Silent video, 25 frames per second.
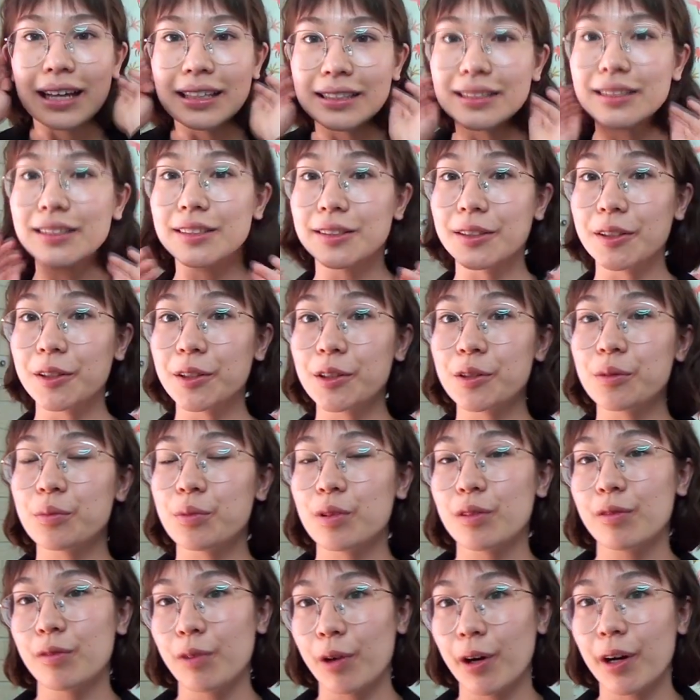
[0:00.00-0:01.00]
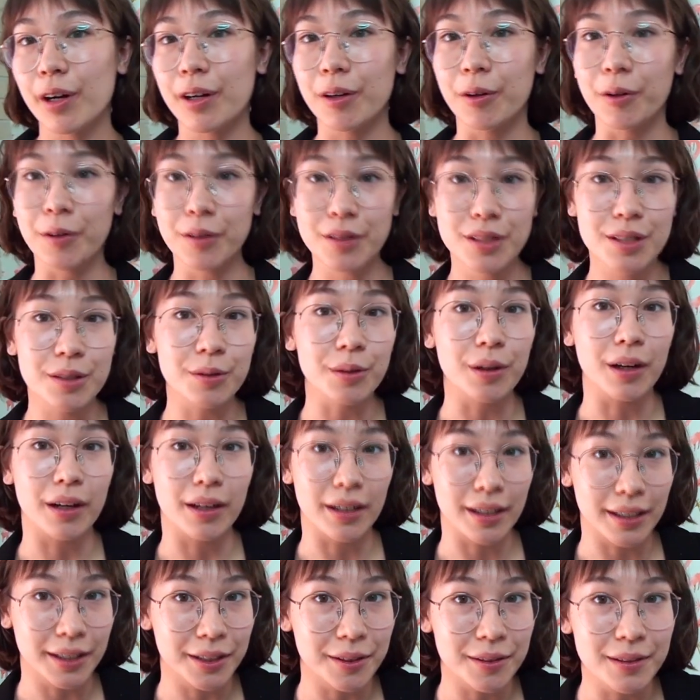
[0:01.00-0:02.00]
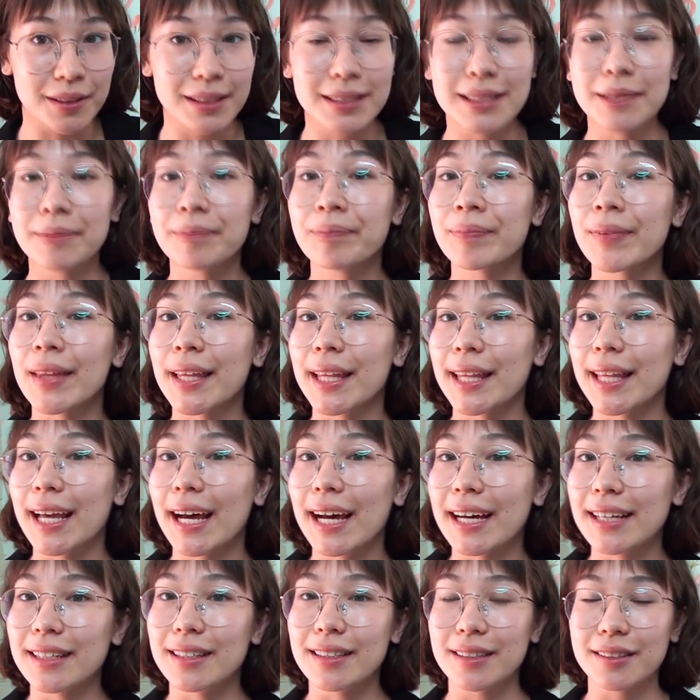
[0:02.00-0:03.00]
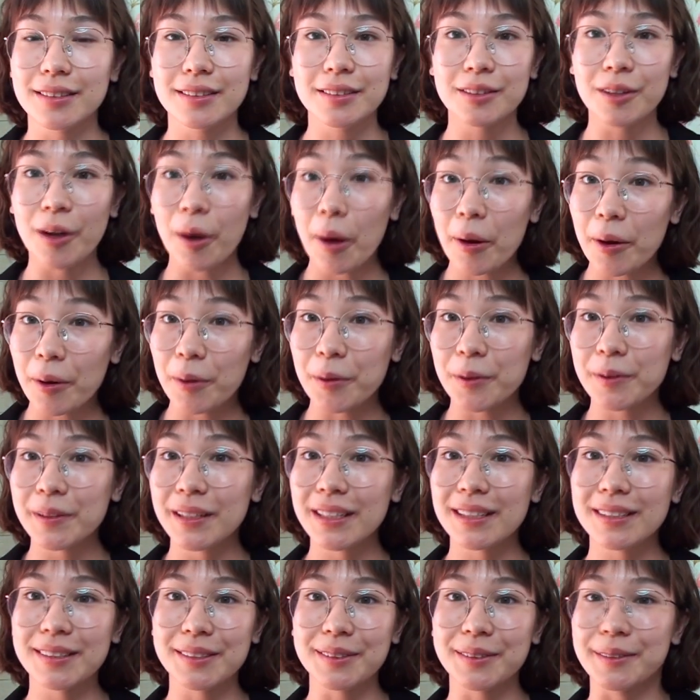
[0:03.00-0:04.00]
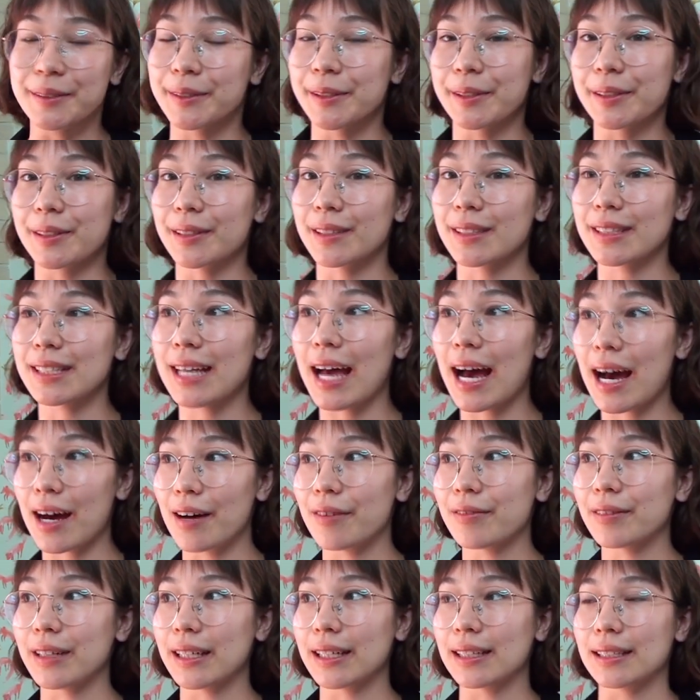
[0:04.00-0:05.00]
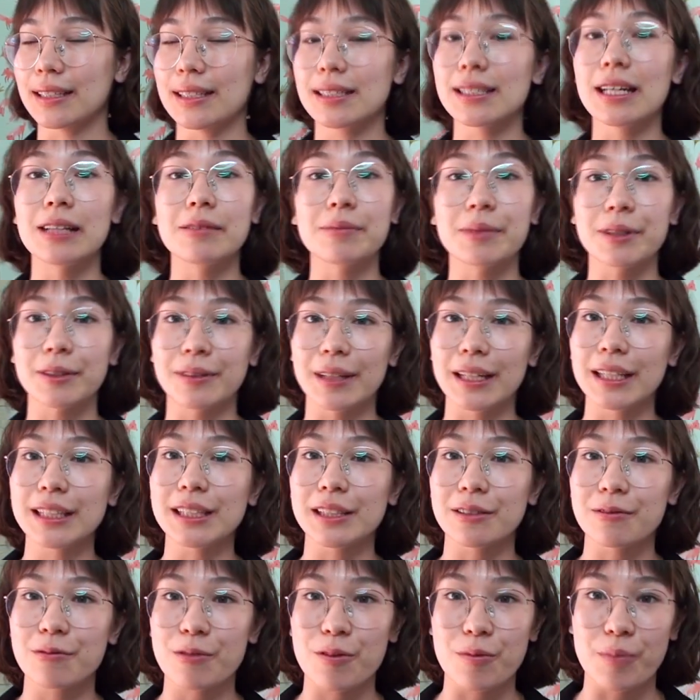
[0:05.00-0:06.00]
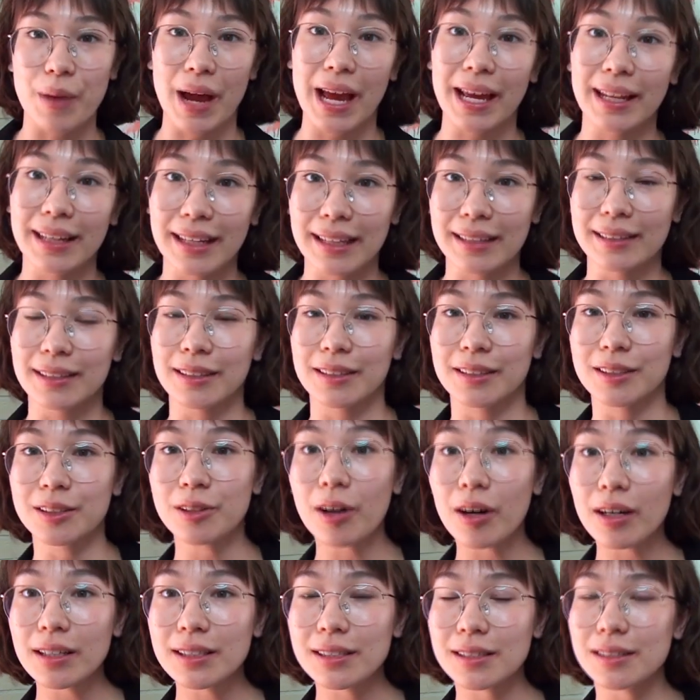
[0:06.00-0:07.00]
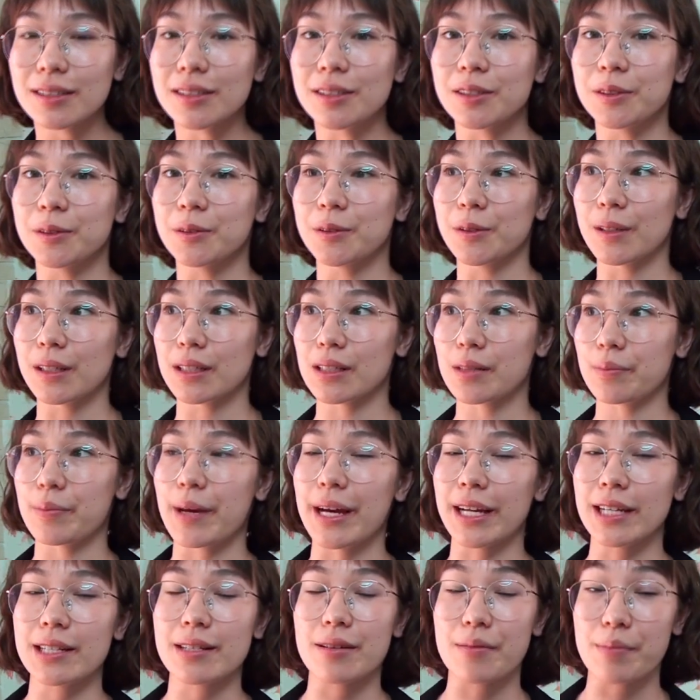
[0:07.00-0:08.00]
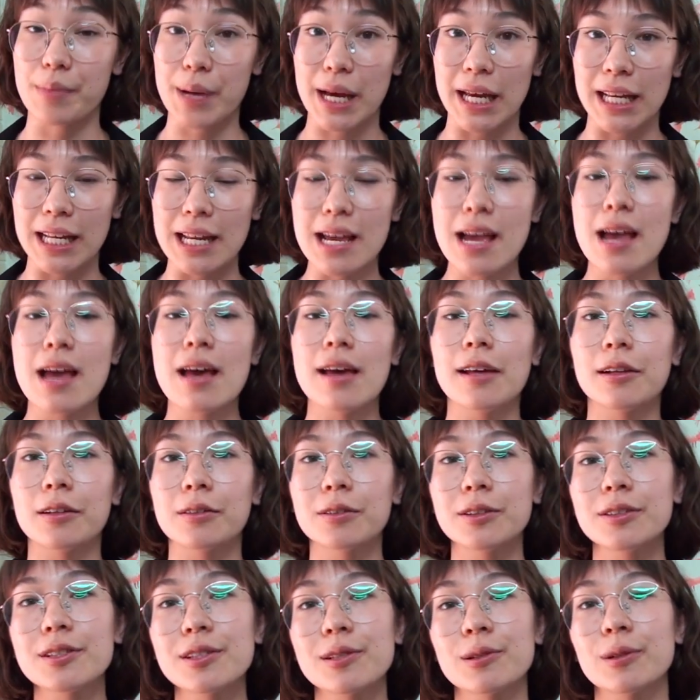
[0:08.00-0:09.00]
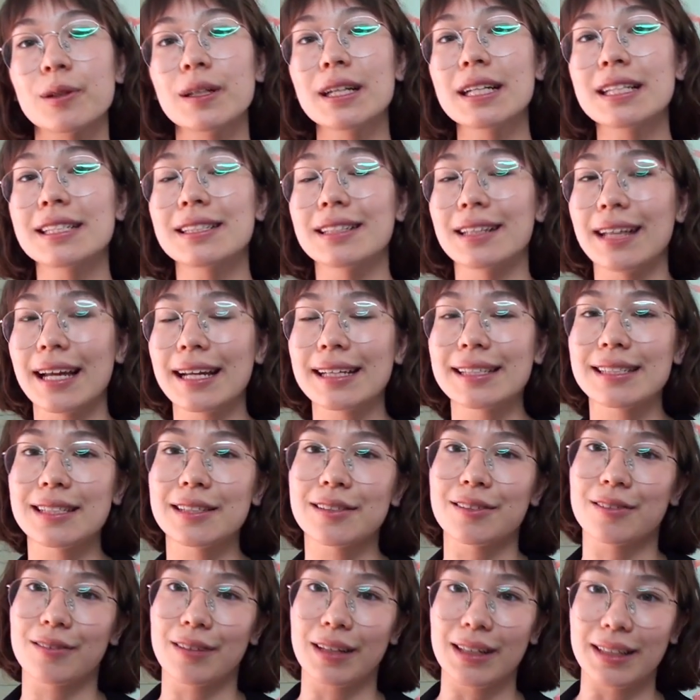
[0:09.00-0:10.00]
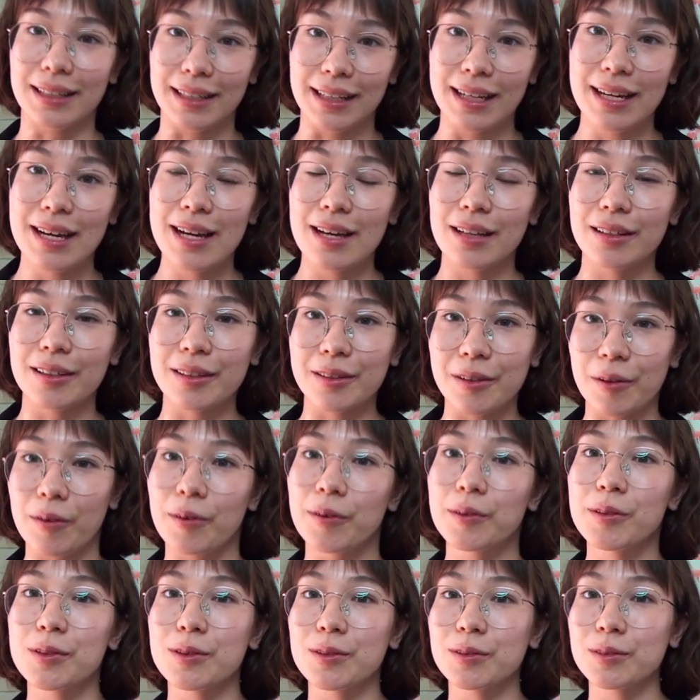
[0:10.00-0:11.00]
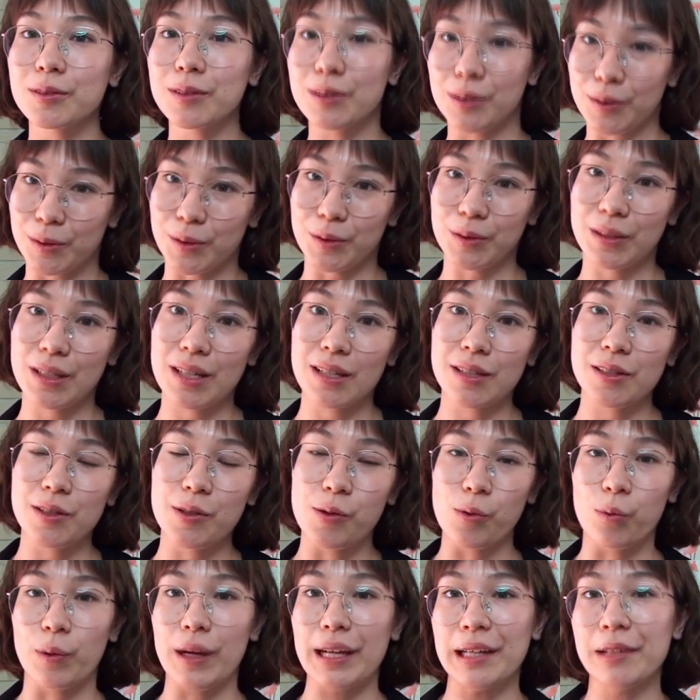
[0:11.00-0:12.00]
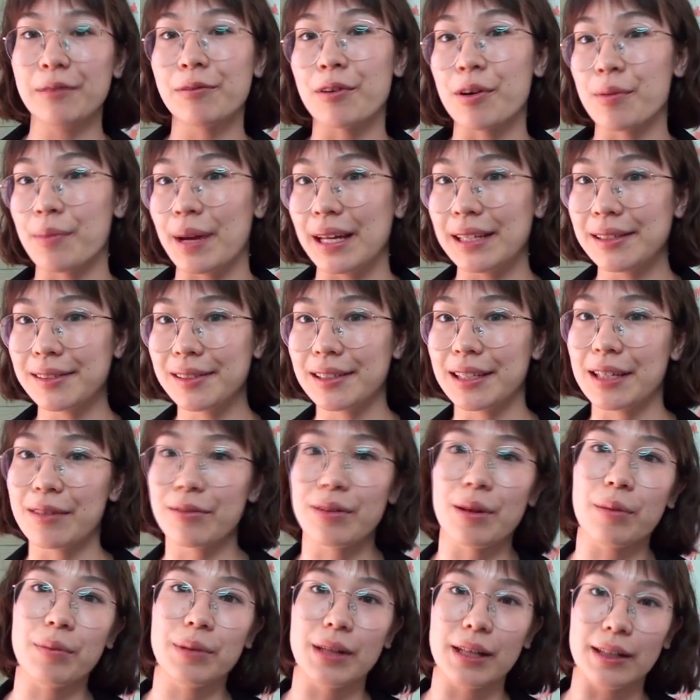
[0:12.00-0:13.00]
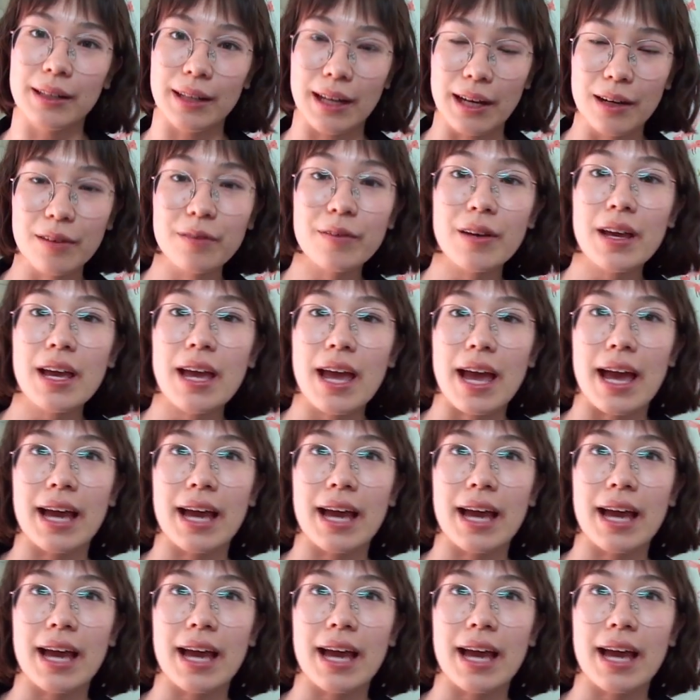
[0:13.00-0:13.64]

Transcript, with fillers: And so Beauvoir also argues that not only do girls have this admiration for men, and they're taught to expect men through stories like Cinderella, they're also told to wait for men to give them the love,